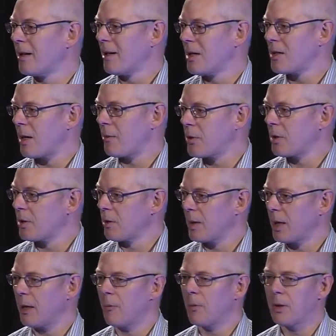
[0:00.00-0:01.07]
except you're
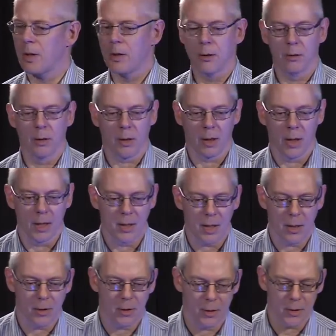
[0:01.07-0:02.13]
doing it within your
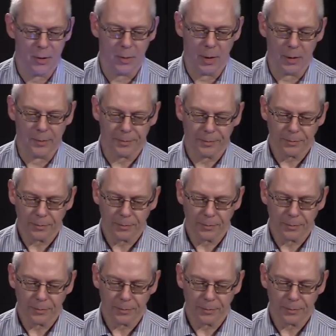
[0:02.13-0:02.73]
organization as well.